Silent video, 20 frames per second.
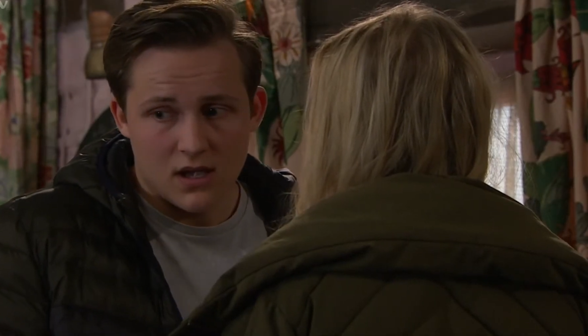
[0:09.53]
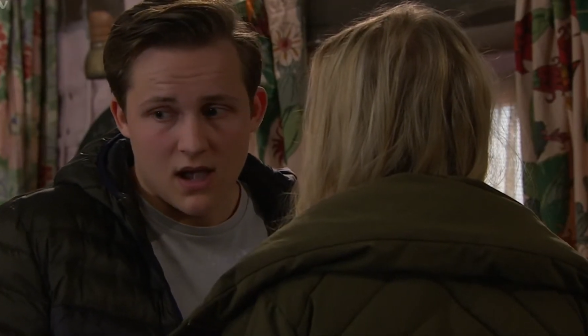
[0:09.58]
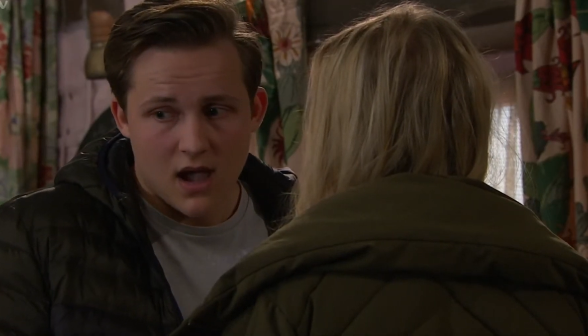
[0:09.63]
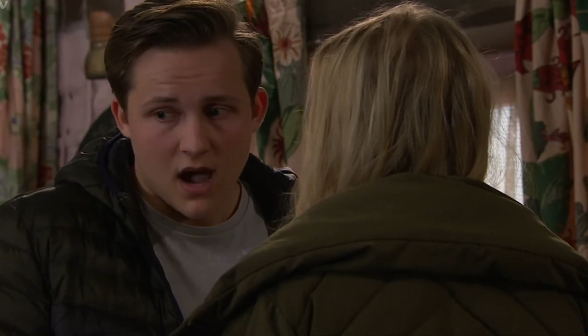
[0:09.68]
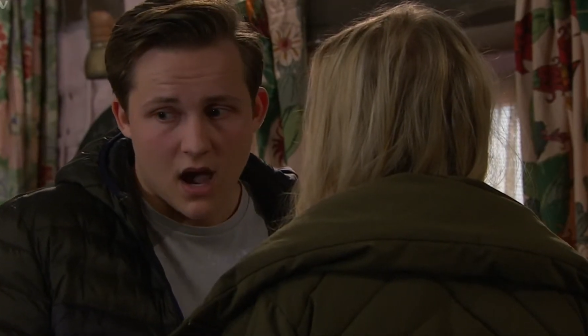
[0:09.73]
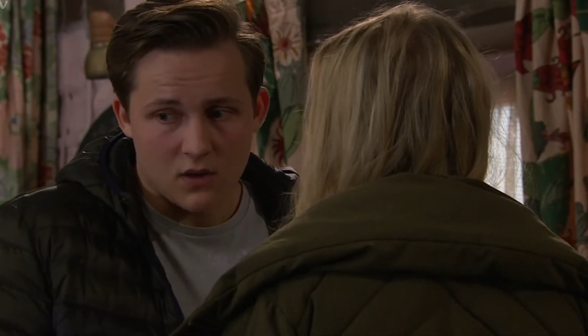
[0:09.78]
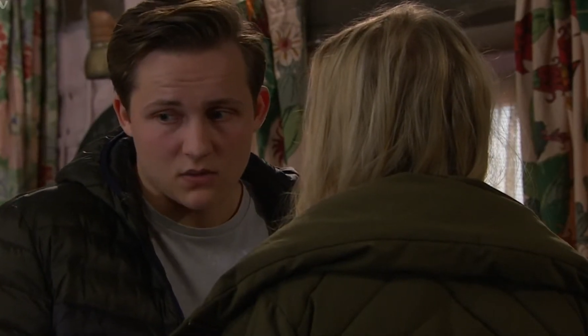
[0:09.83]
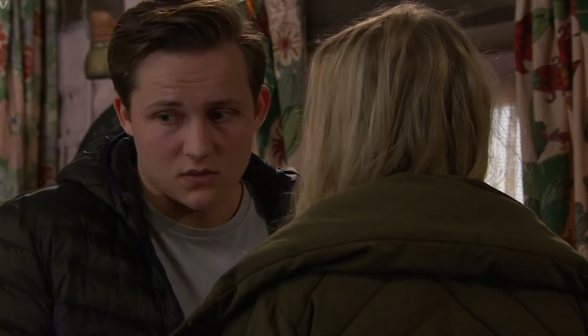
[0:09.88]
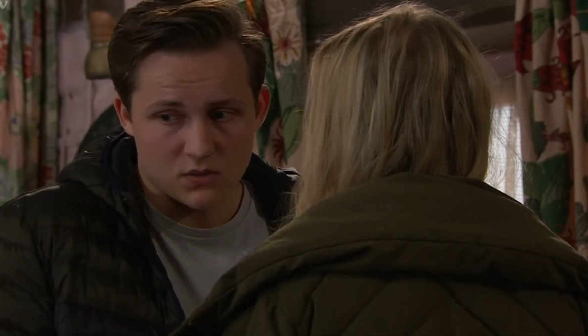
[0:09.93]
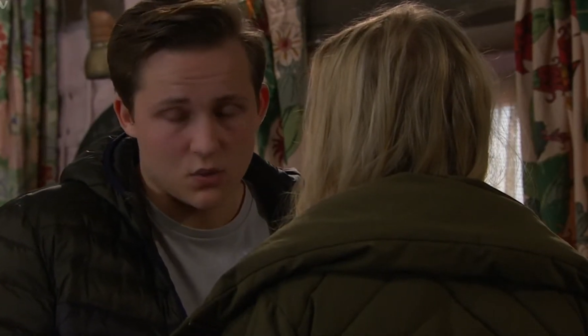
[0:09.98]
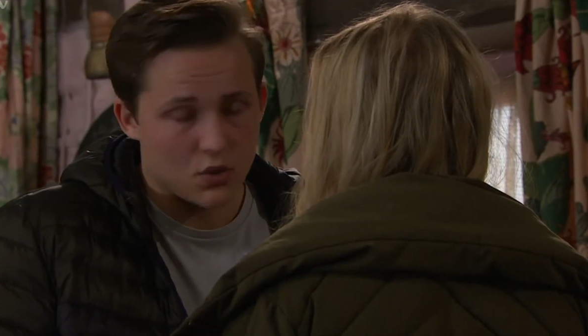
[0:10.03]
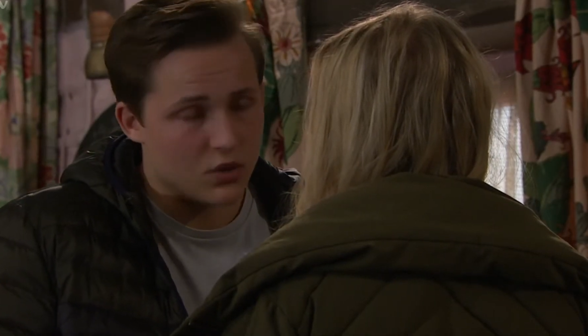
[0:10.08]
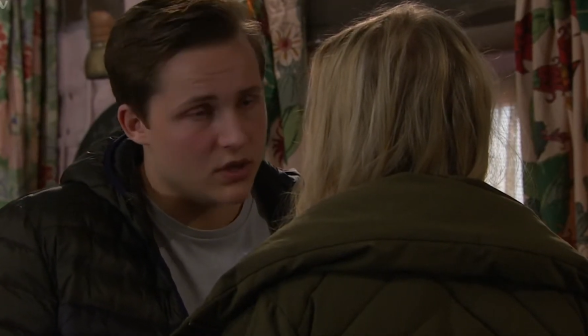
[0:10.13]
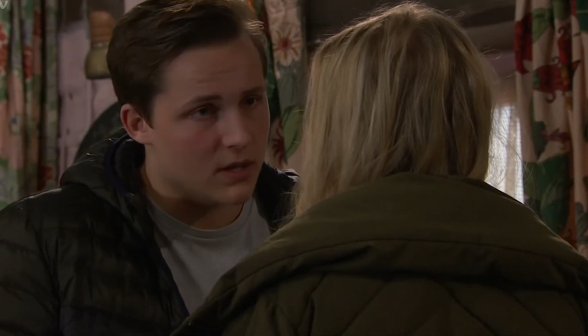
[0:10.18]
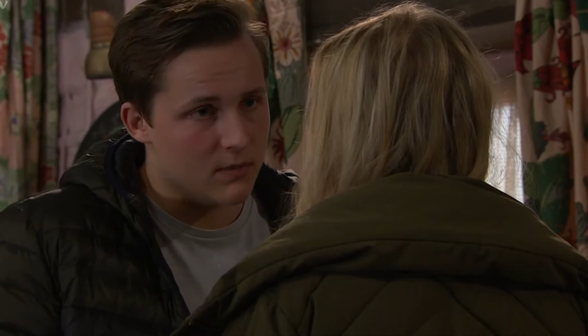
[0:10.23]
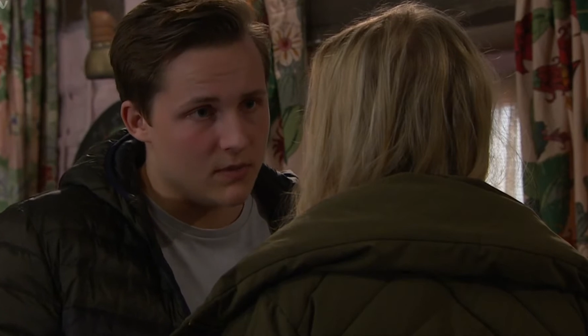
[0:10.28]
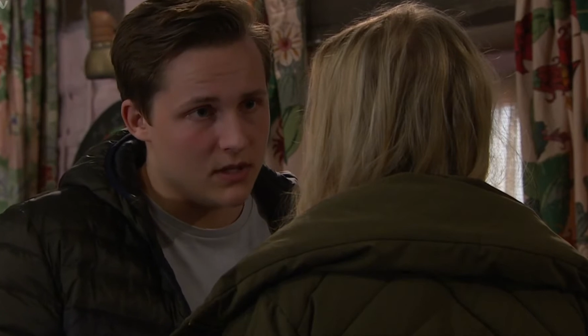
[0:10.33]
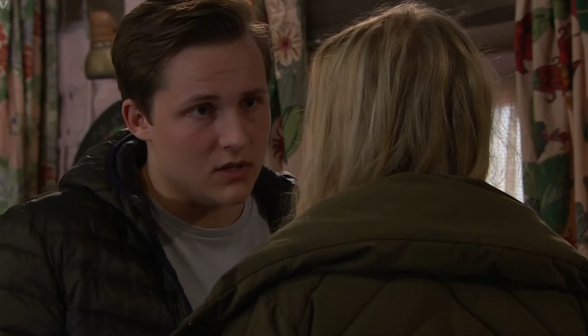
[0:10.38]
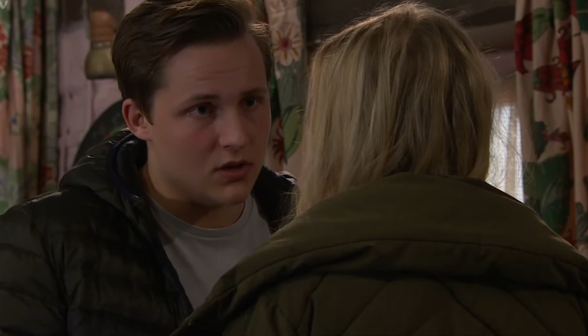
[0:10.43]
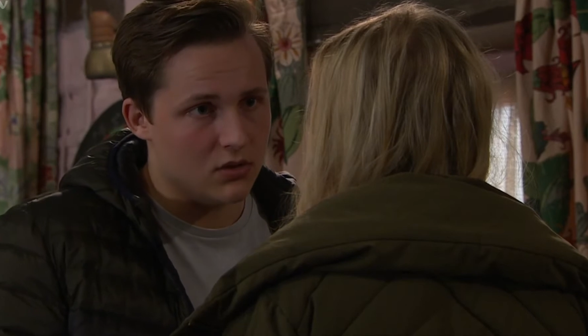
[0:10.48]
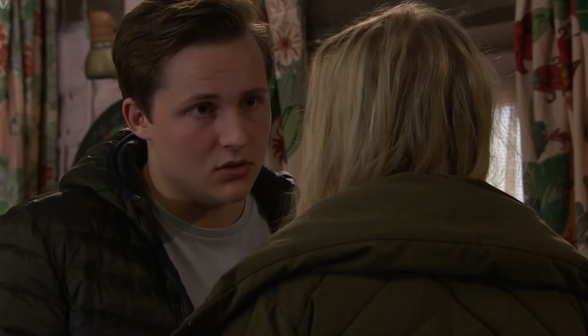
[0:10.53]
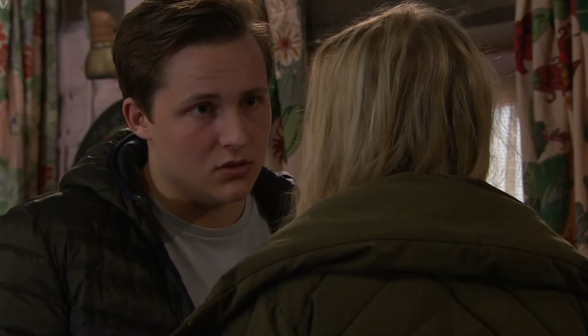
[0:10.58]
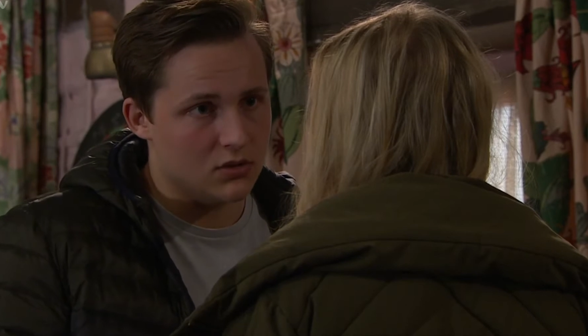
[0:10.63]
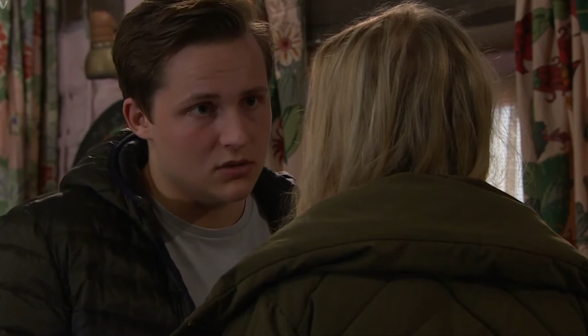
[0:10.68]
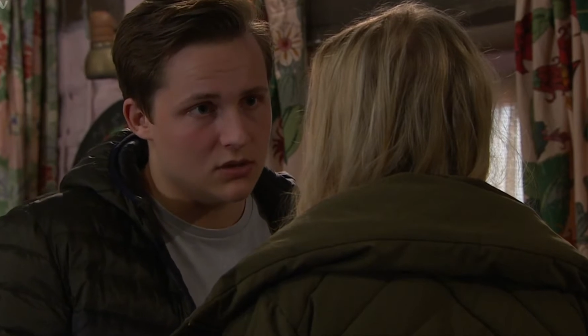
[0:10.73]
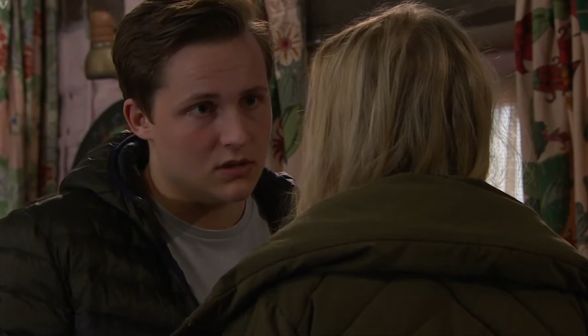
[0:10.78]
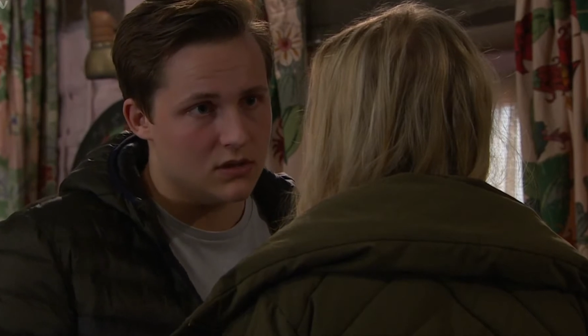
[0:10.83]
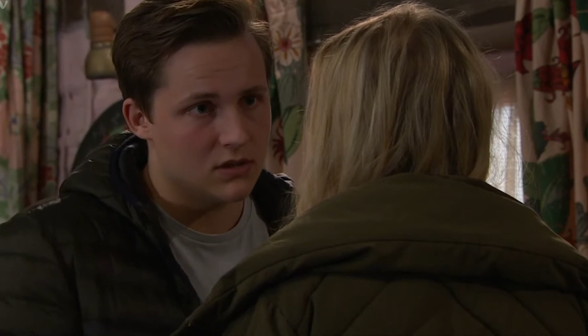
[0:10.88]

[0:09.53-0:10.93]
I was worried I'd be no good.